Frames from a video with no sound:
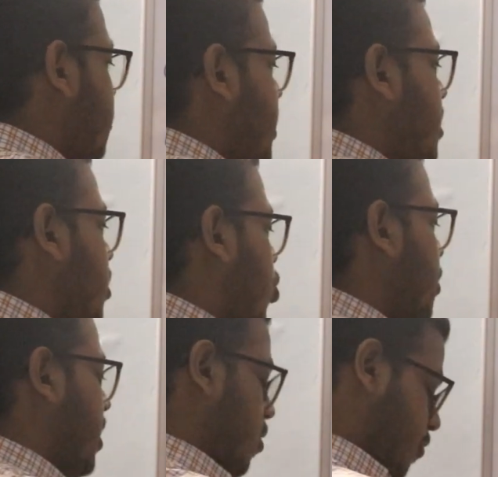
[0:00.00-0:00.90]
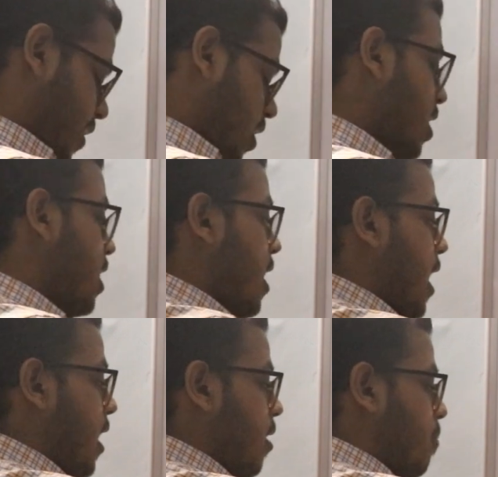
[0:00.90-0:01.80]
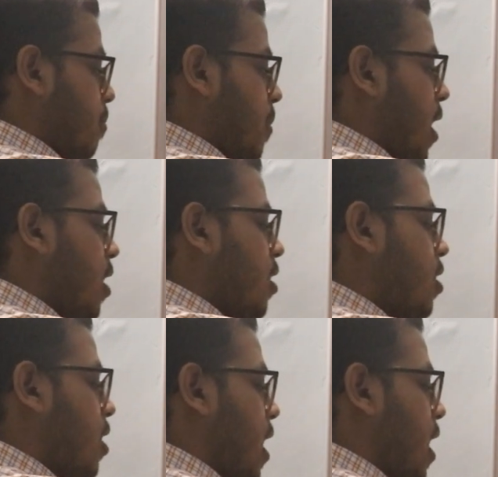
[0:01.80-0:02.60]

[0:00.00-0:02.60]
medial cubital vein, I'll mark